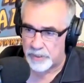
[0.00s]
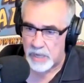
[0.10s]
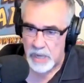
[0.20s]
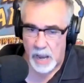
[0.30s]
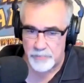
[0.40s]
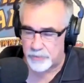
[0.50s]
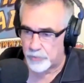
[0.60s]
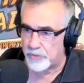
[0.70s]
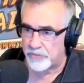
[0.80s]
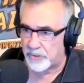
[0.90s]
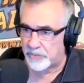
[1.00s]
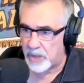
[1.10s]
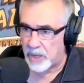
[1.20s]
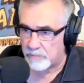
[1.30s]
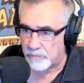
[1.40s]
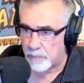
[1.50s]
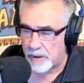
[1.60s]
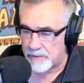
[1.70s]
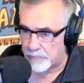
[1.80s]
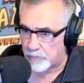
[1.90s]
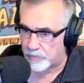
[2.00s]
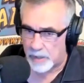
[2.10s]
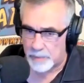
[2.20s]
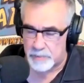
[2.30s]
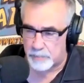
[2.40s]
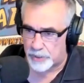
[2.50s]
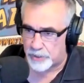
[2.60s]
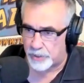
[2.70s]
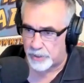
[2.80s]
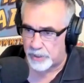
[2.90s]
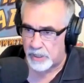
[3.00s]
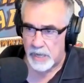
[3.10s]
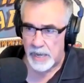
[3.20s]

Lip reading: Like I'm sure the 16 from iPhone has got to be pretty good,